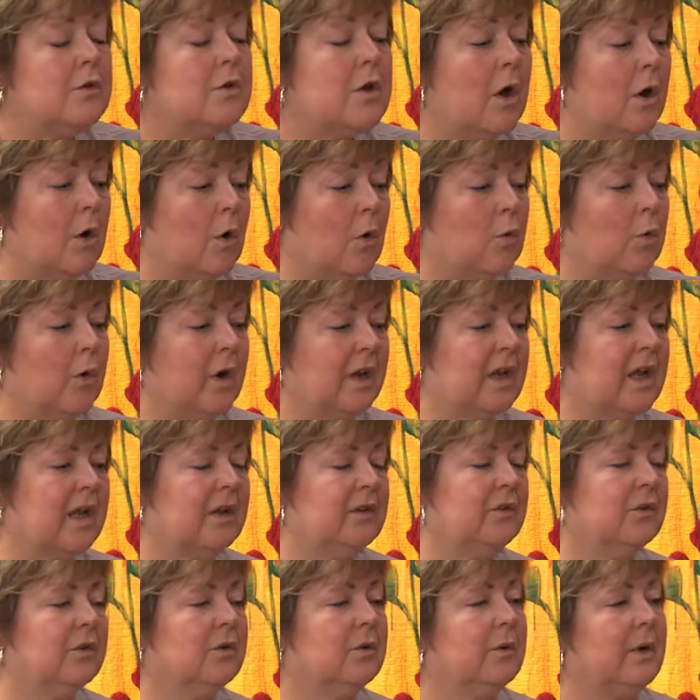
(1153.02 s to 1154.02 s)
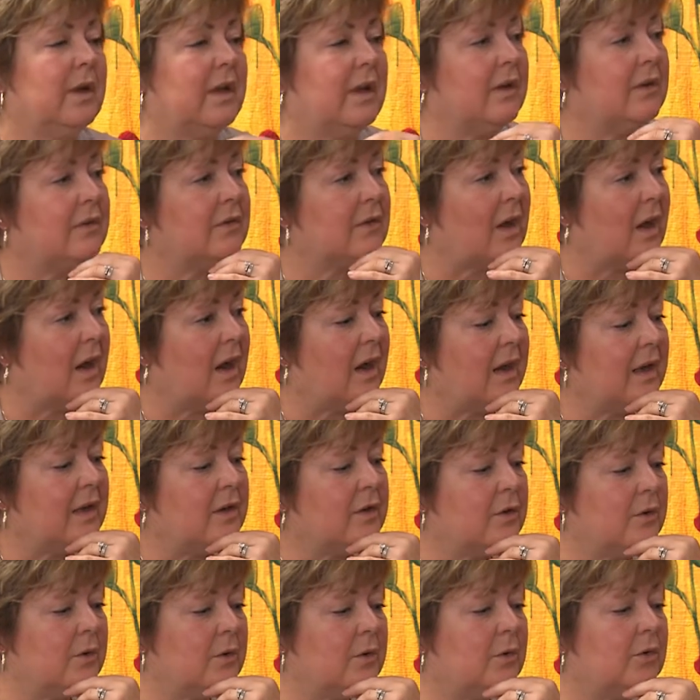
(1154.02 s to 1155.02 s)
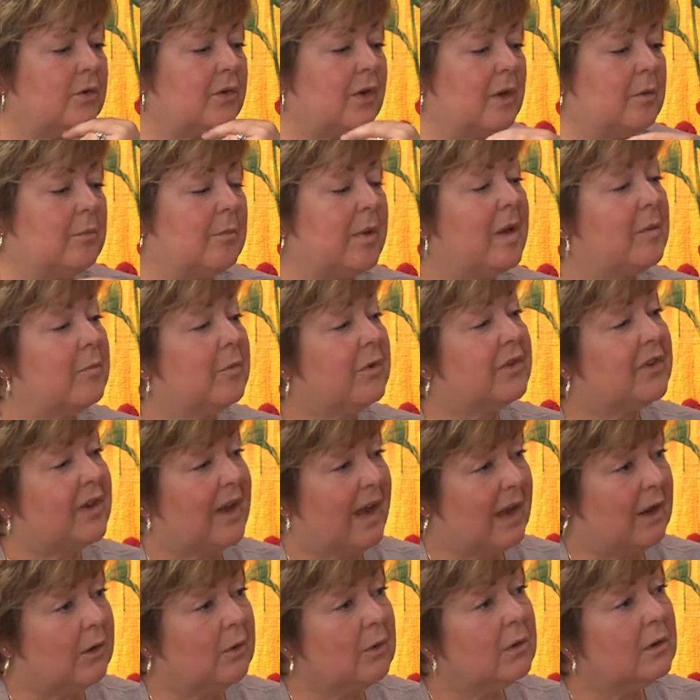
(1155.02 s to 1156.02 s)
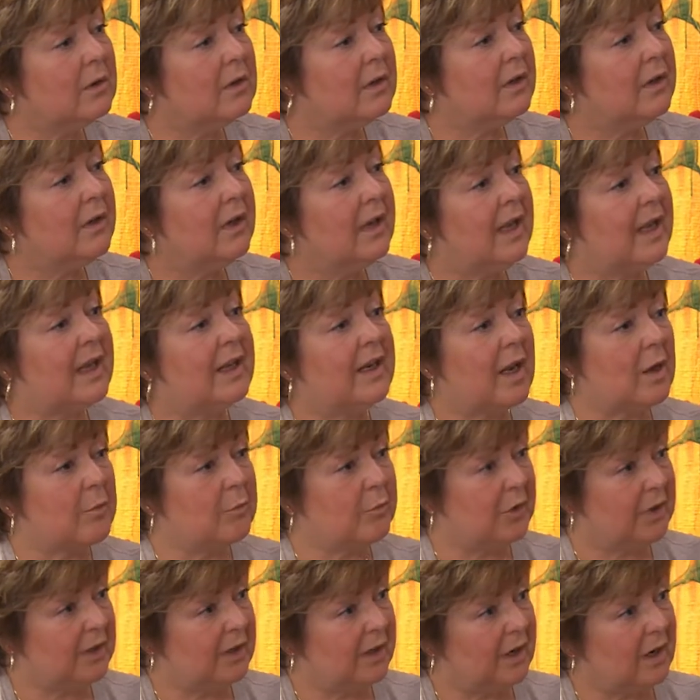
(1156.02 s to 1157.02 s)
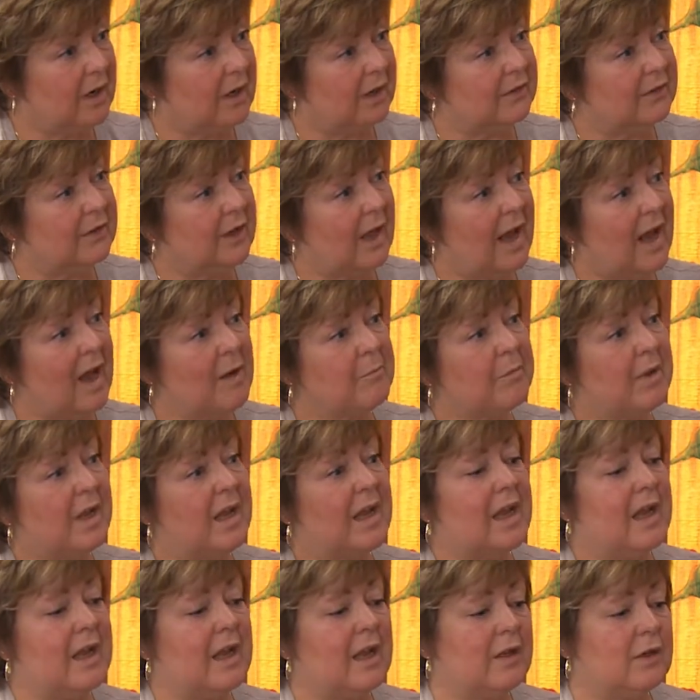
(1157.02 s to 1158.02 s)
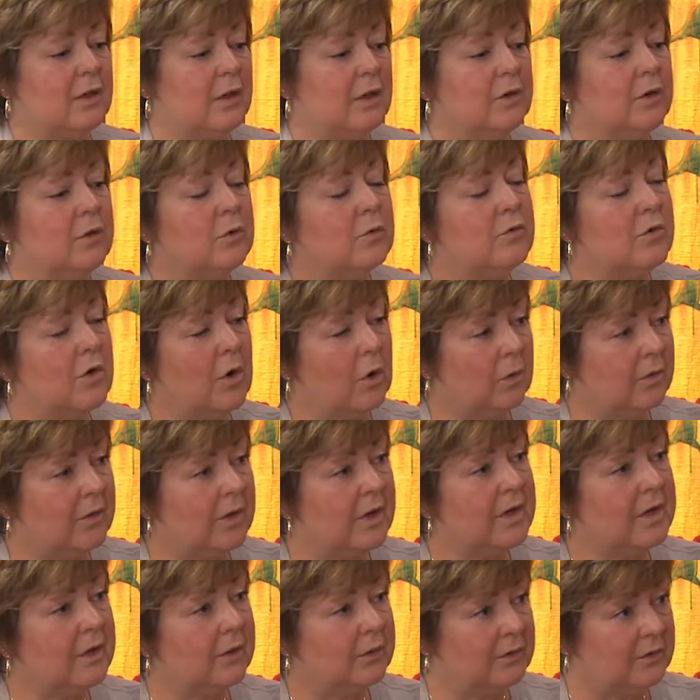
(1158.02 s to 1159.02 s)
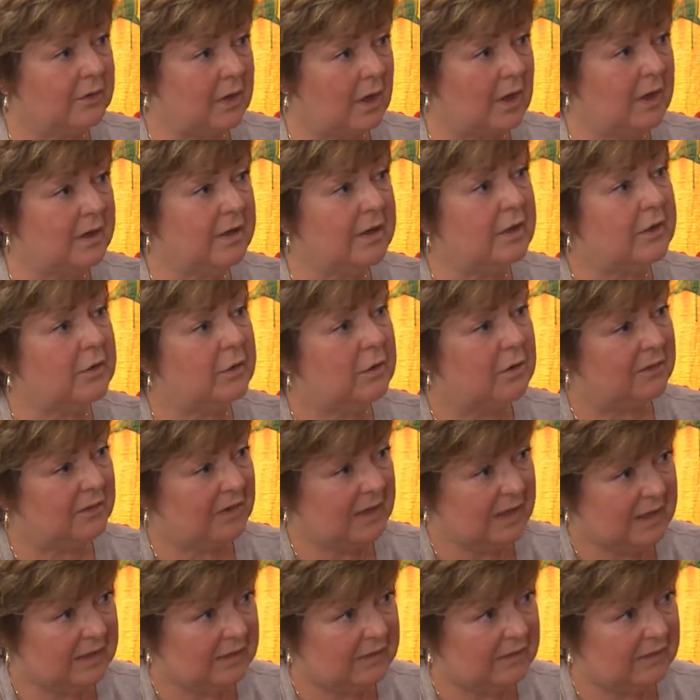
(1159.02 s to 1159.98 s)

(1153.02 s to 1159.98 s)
No, what I do is I use a paper towel and I put it on top, and you know that you're done and you have heat